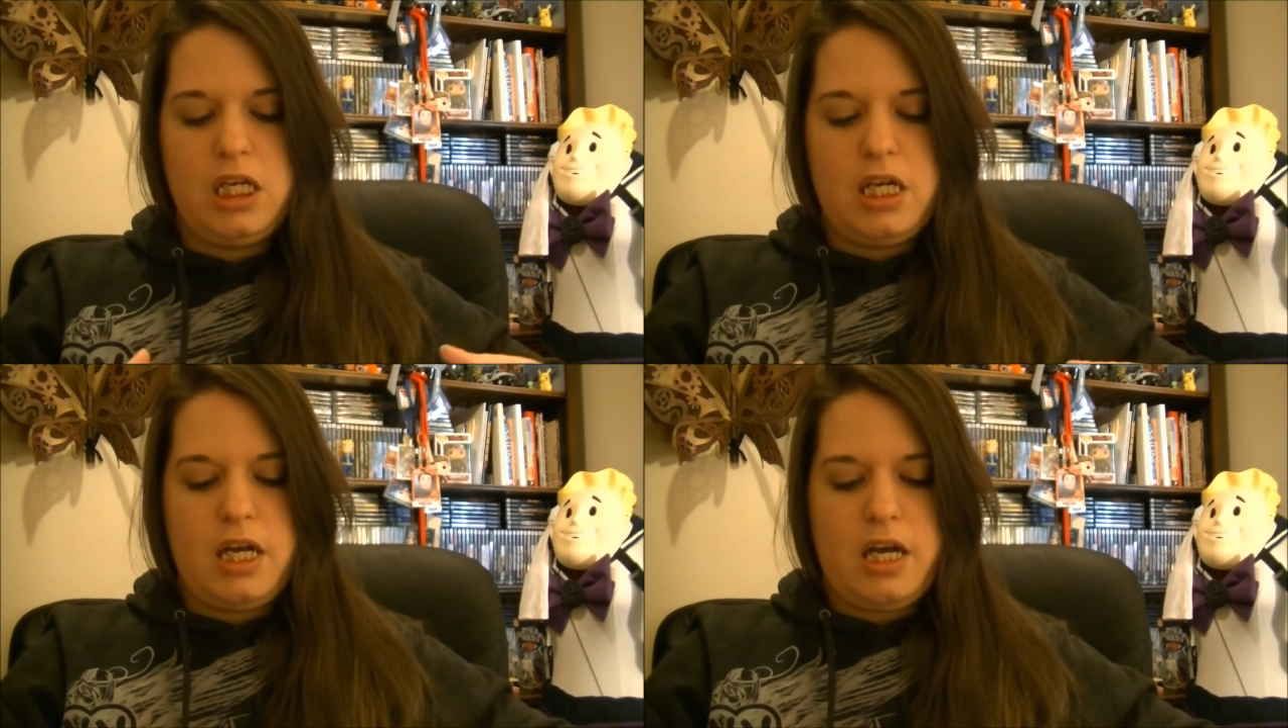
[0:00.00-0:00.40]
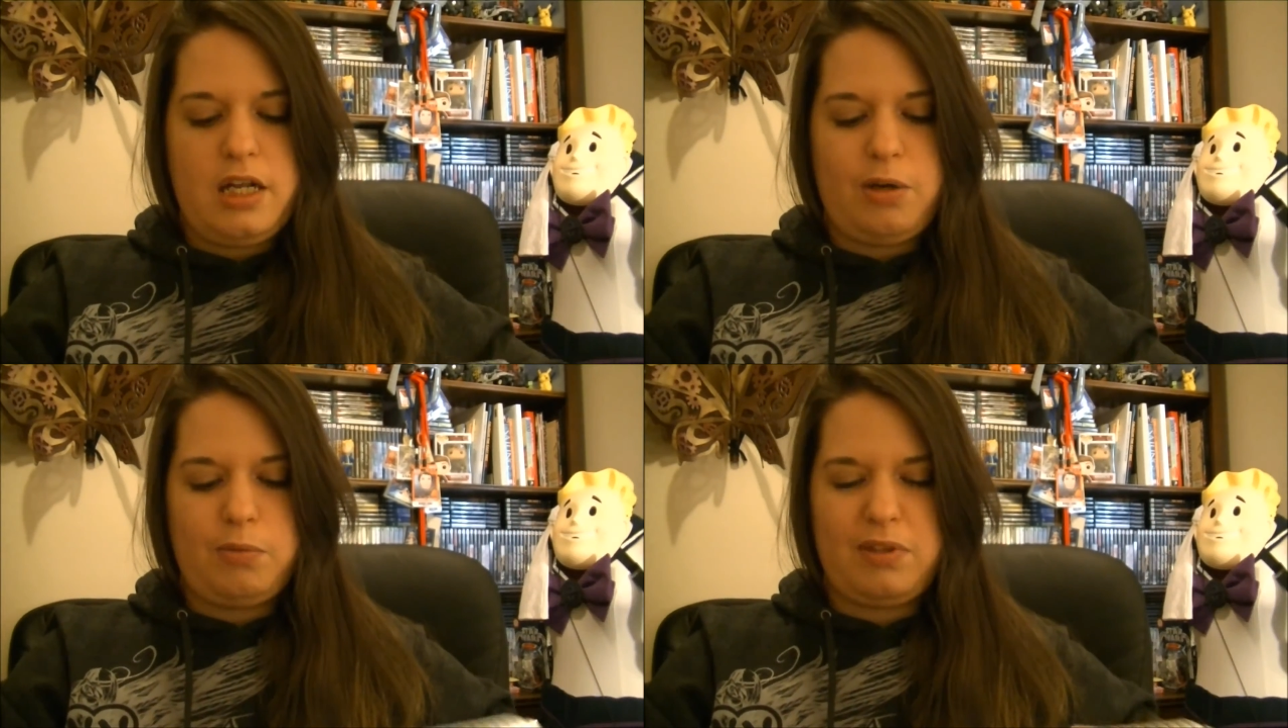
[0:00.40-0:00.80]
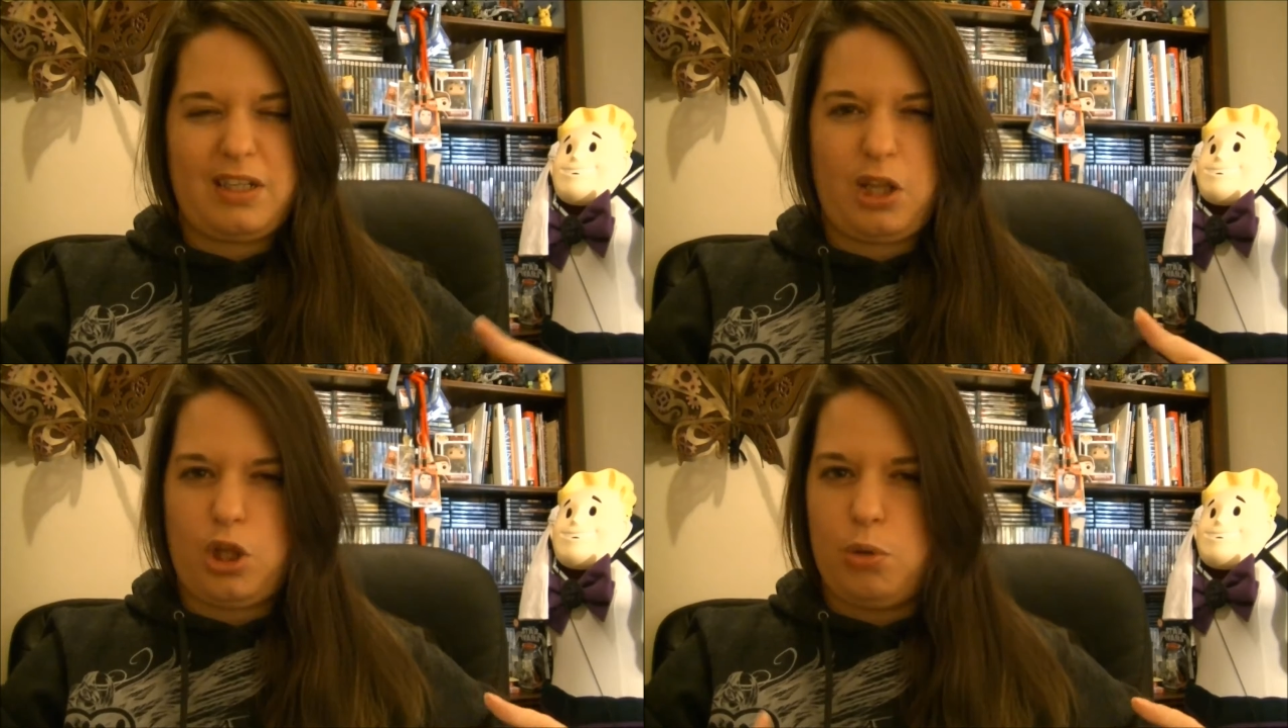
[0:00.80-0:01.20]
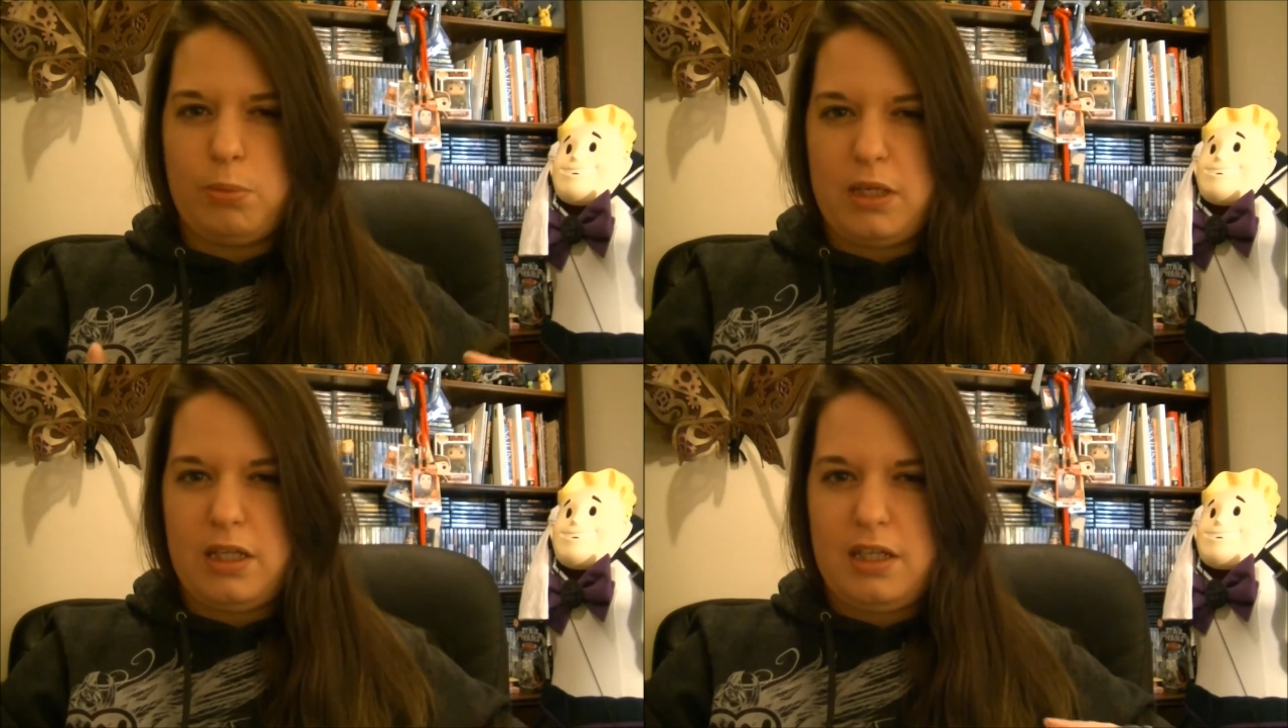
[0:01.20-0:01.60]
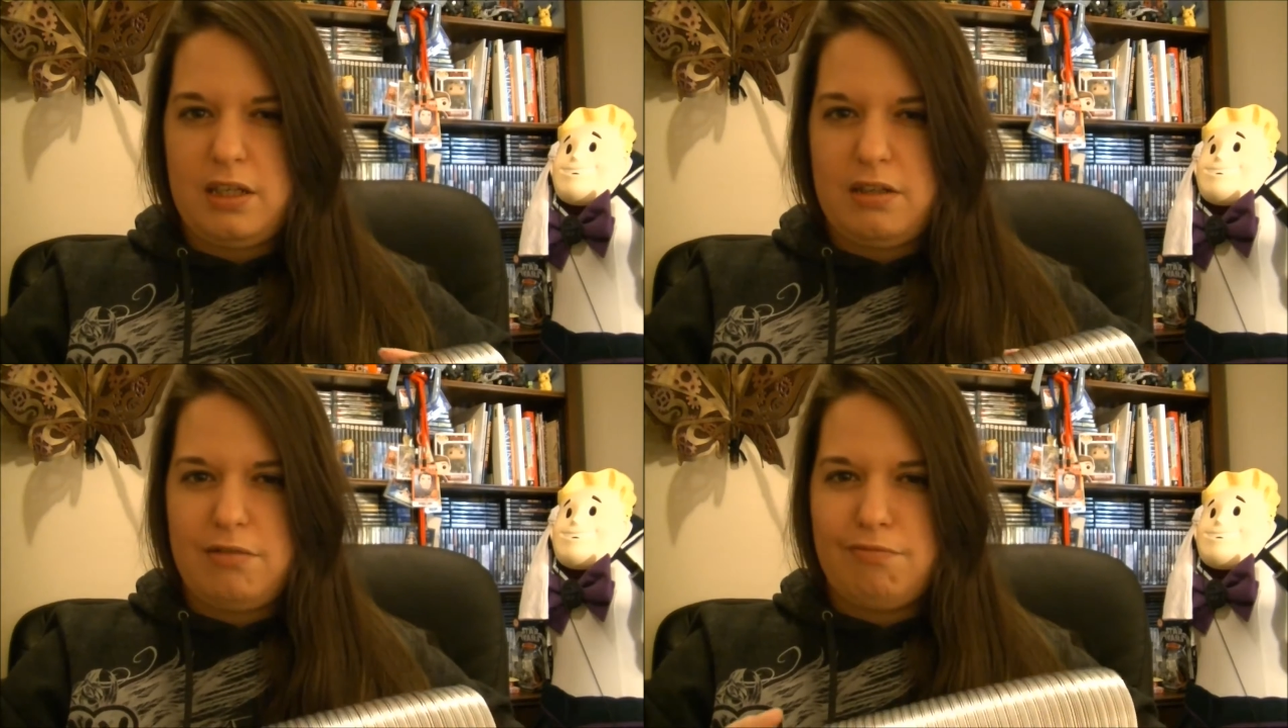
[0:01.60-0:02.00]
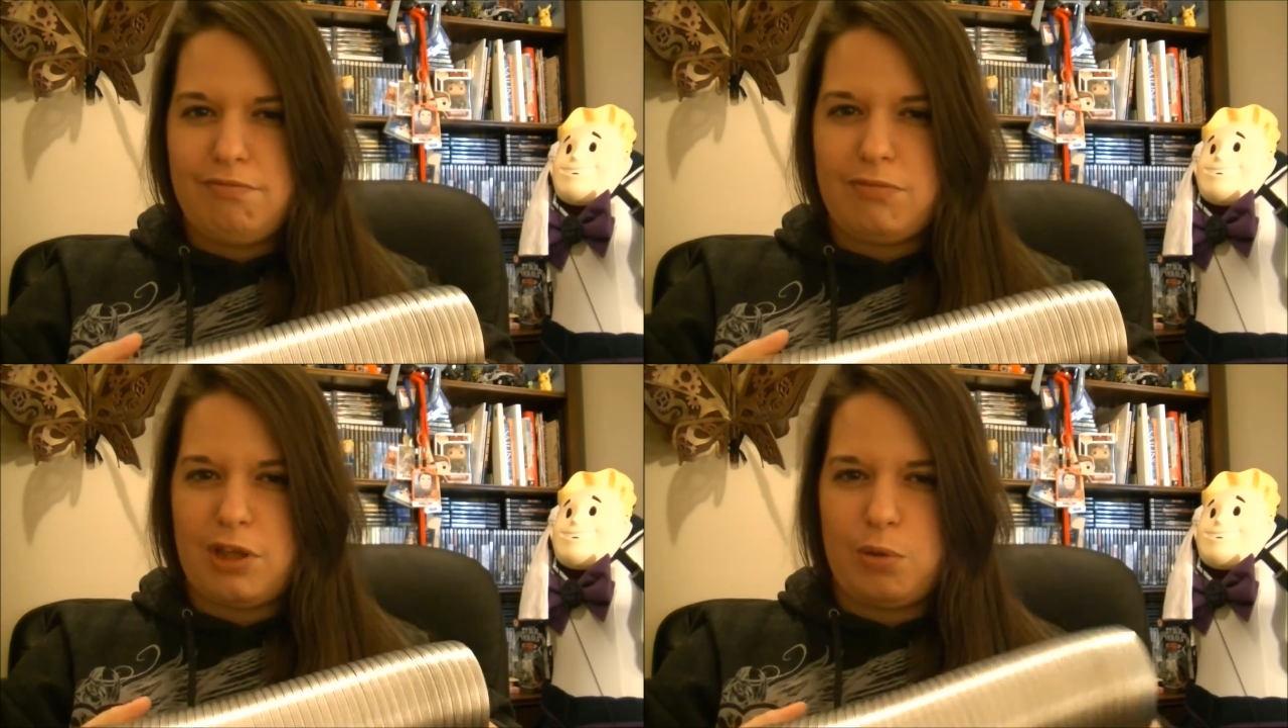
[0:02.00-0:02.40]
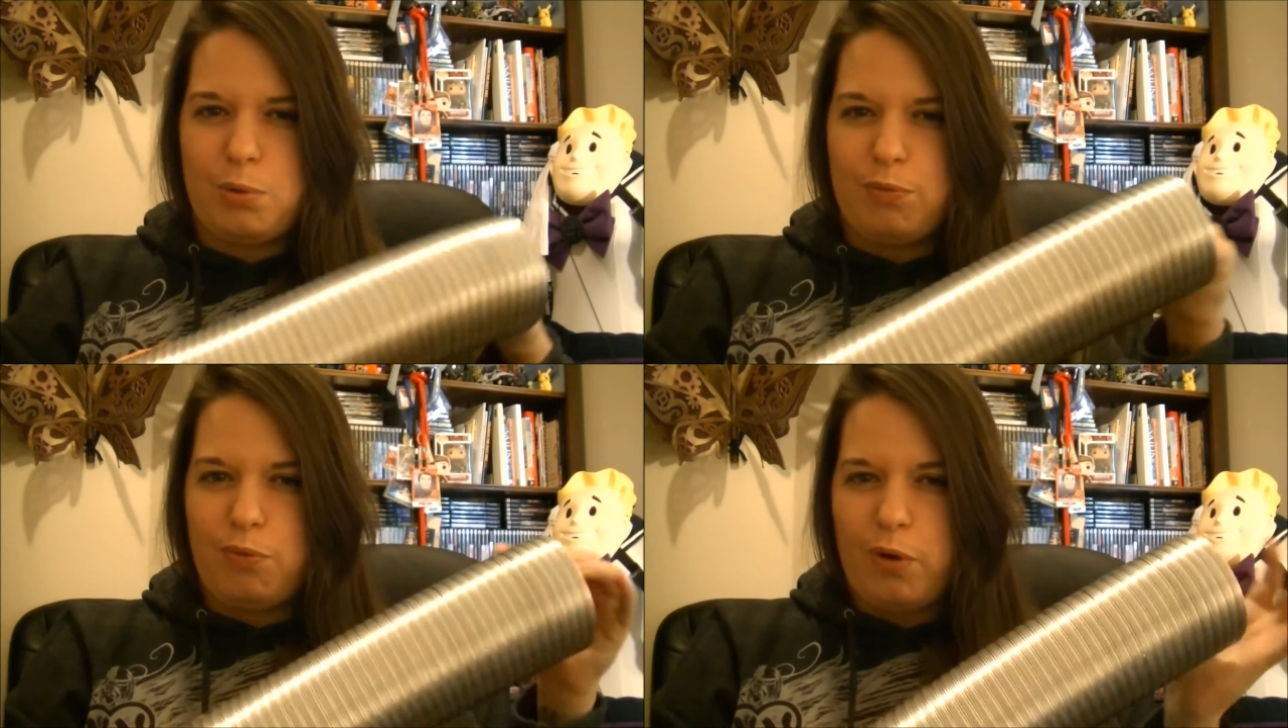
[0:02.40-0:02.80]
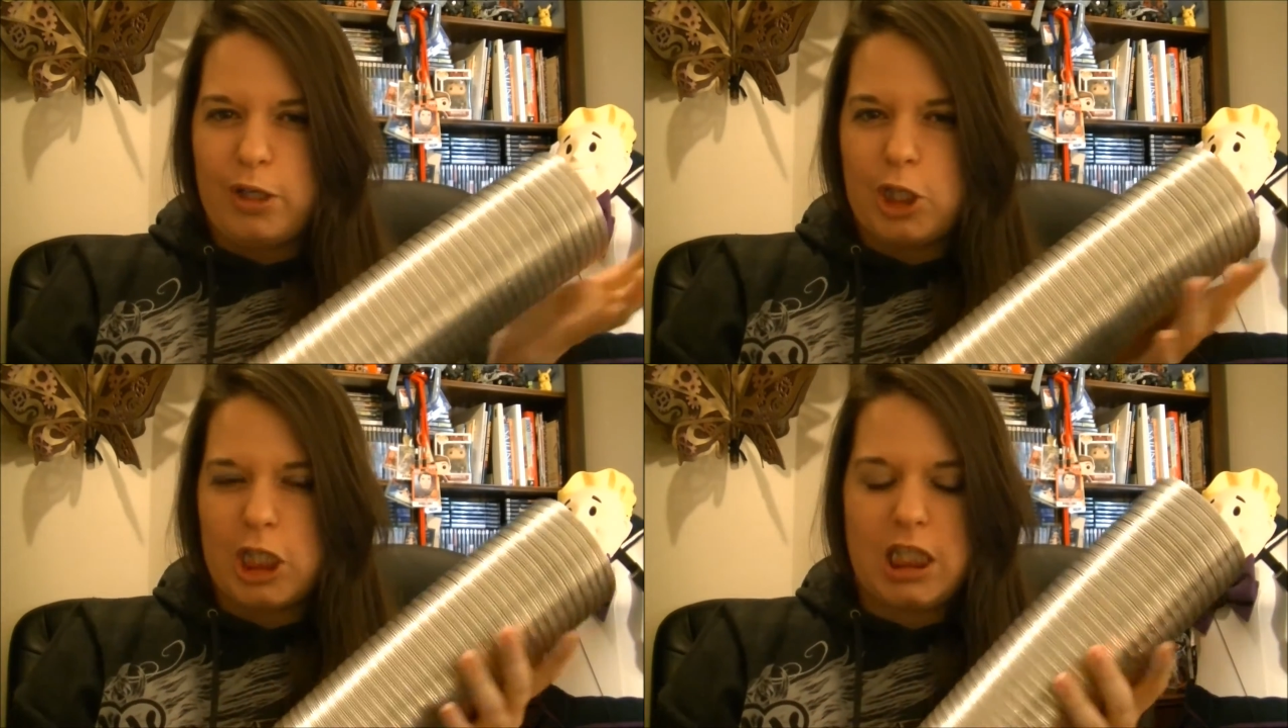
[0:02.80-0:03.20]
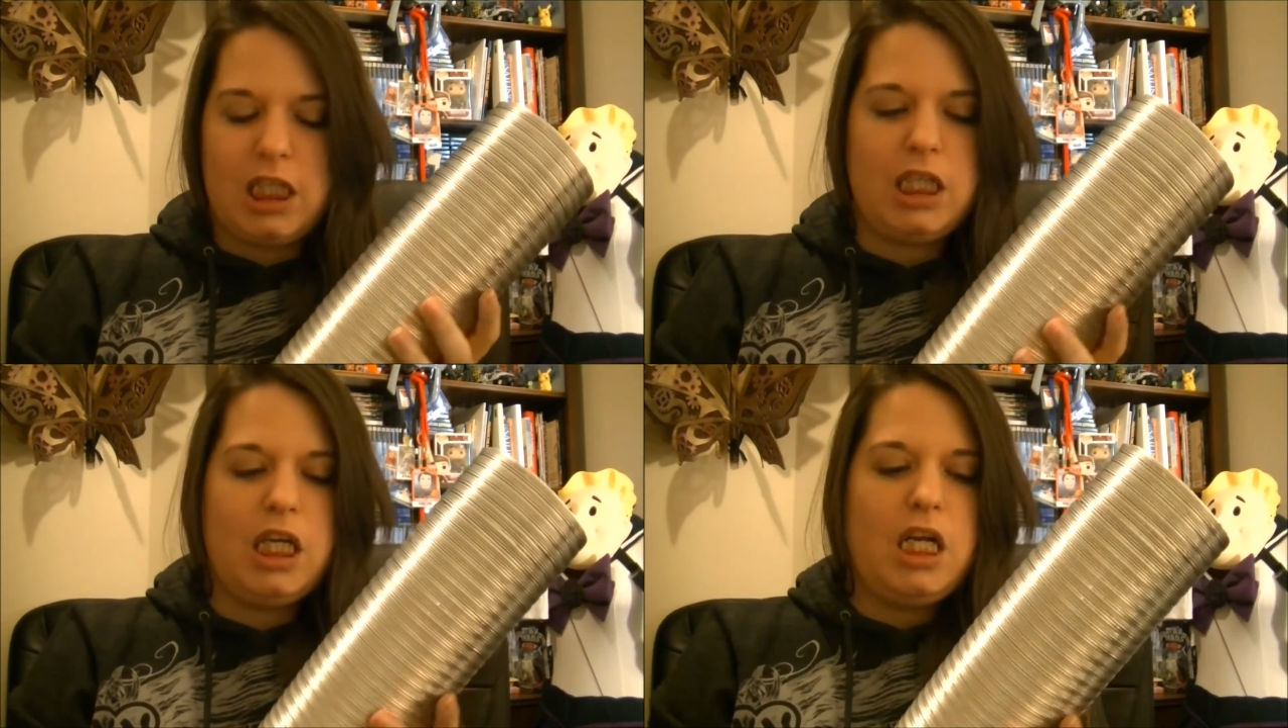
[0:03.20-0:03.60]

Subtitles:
and almost like aluminum foil looking.